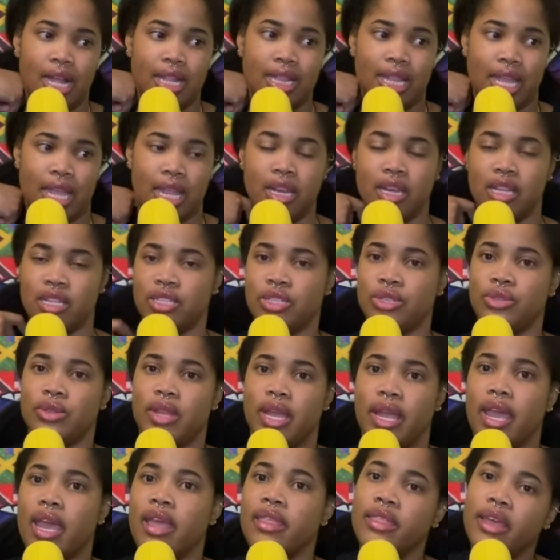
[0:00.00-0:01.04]
lately too. Like,
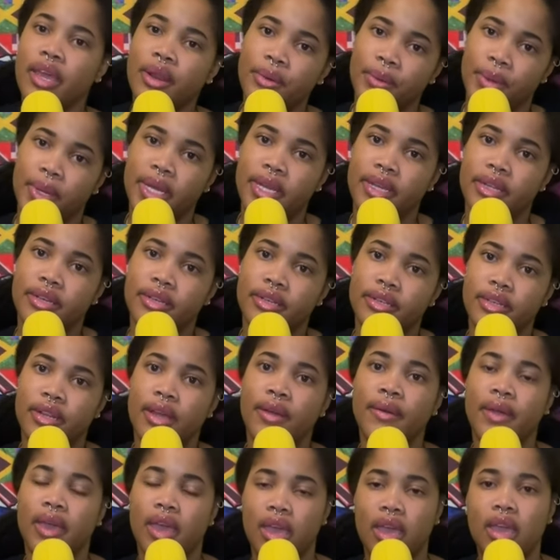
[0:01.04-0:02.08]
and then what?
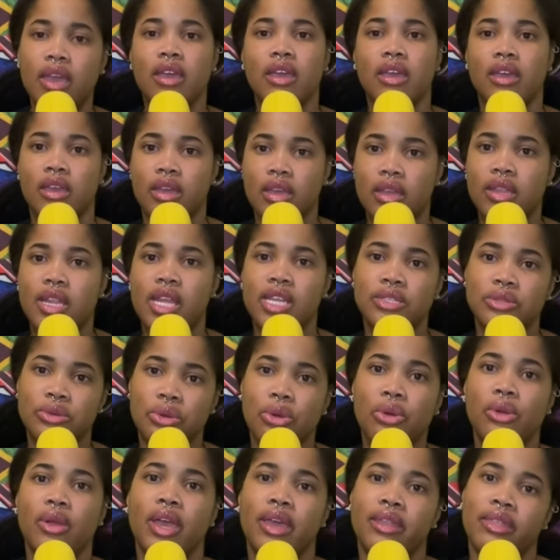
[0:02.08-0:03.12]
Okay, that's
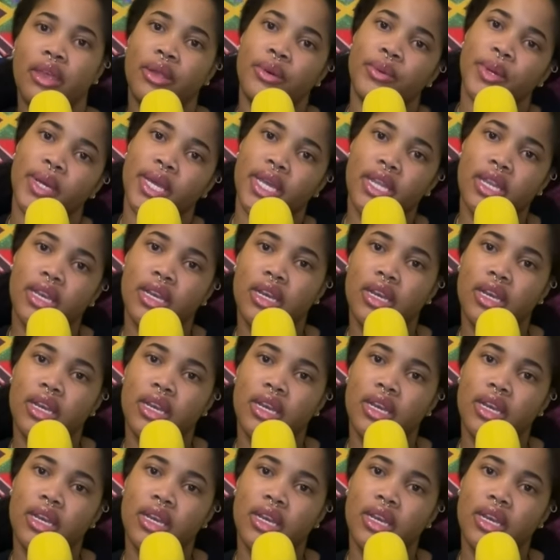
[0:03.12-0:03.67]
cool. And then what?